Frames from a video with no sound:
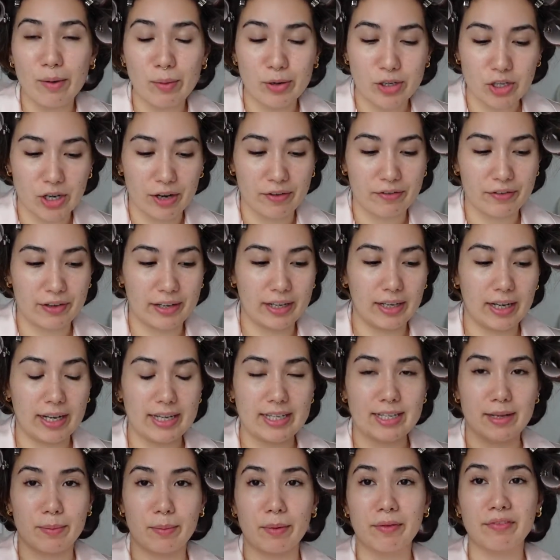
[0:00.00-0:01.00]
which I feel like
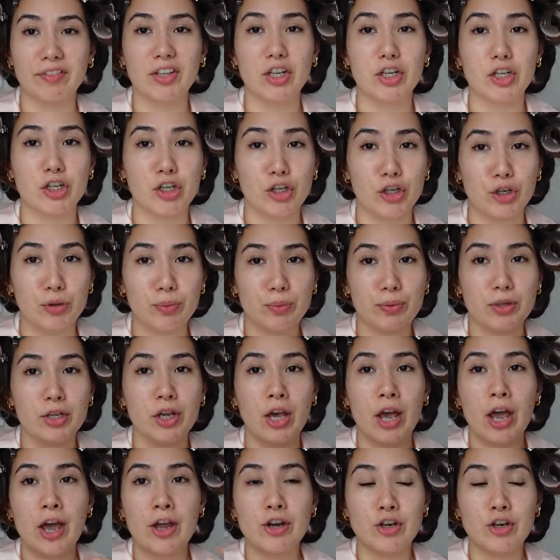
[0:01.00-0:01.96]
some of the dupes